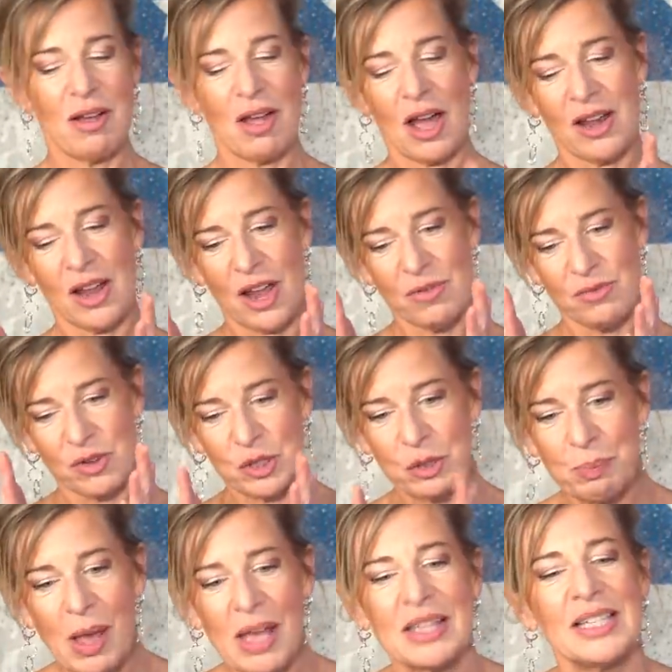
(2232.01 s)
I, and I
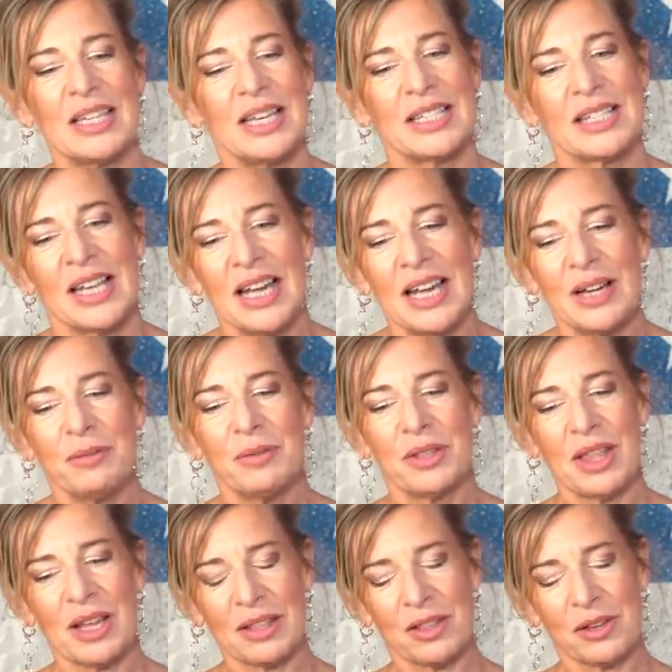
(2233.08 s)
respect it
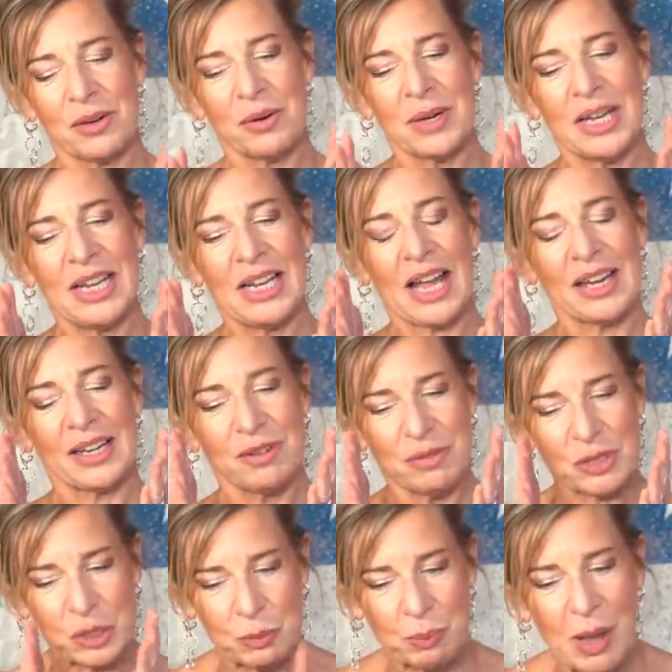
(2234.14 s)
with the, the, Queen and I
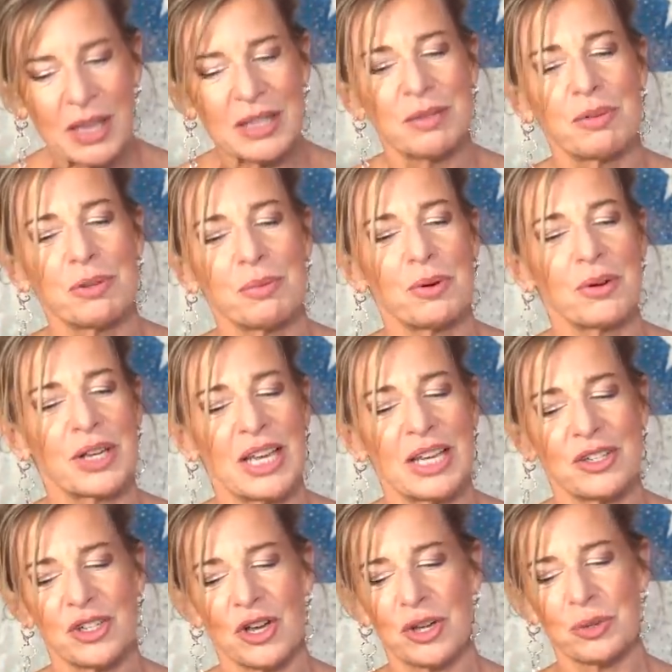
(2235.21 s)
respect it with what
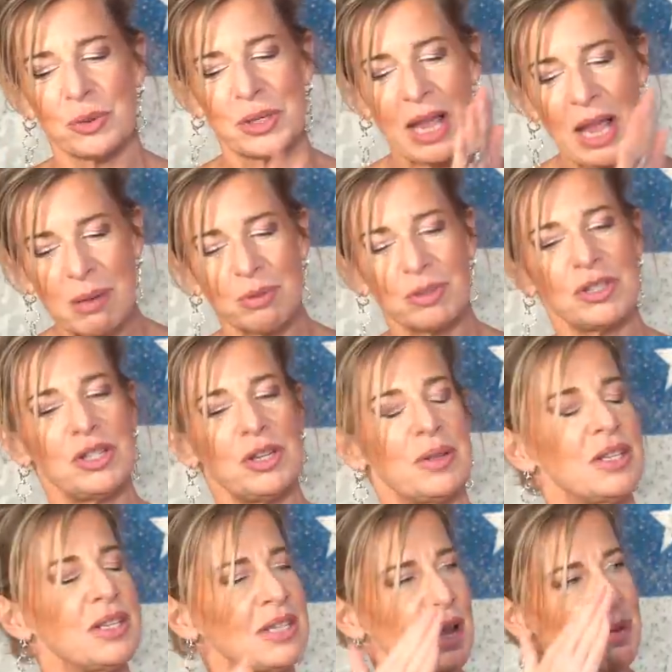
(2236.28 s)
King Charles was able to do
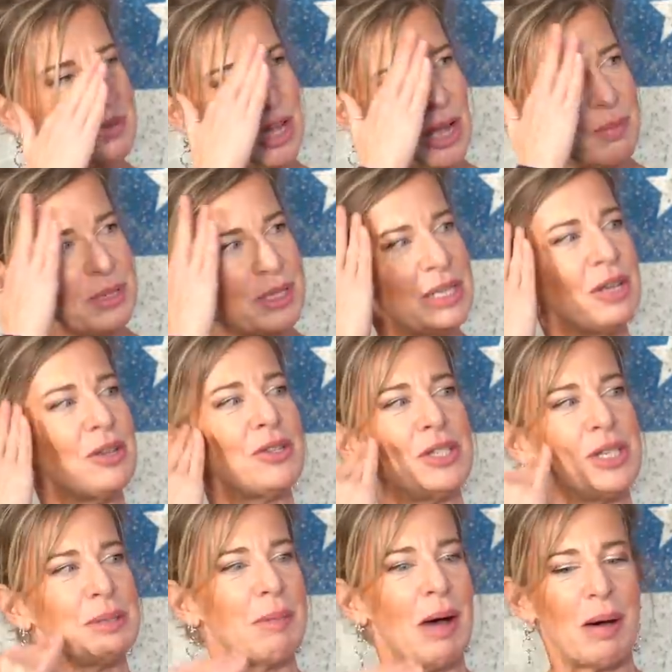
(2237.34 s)
at the same time as he
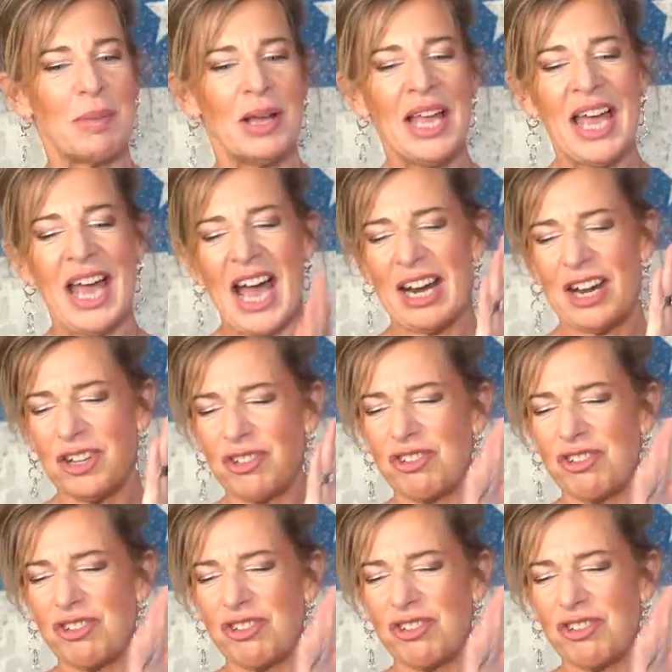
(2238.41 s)
lost his mum, mm. and I